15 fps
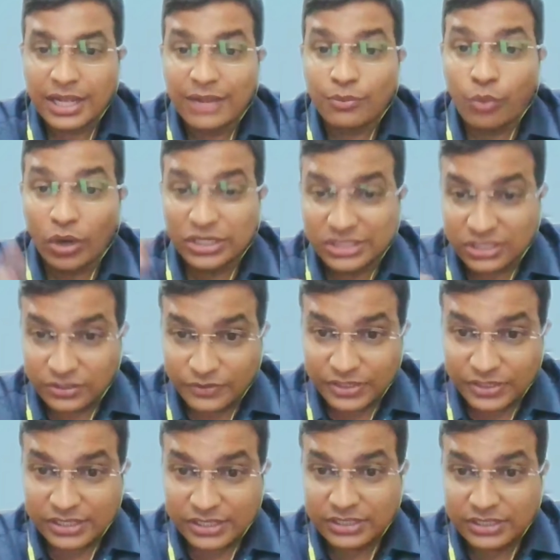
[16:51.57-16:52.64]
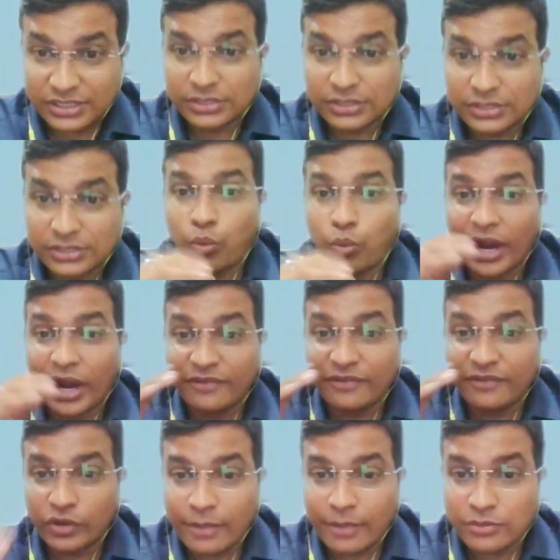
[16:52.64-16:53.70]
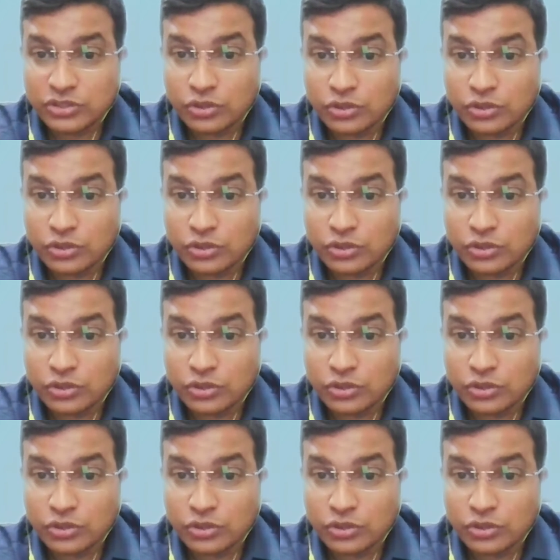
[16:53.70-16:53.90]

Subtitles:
What services? Why for Amazon?